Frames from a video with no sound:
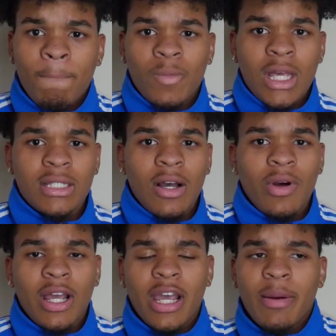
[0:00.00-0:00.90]
that's how
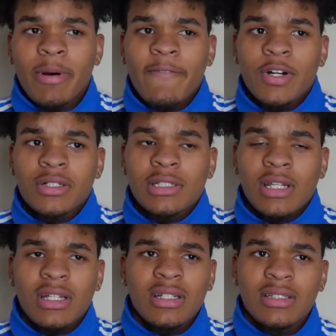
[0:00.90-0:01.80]
I had my first
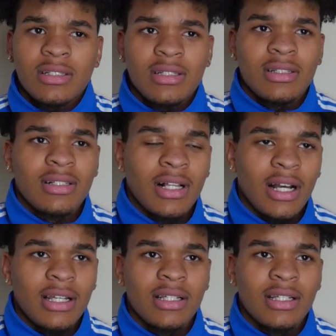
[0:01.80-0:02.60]
kiss. Like,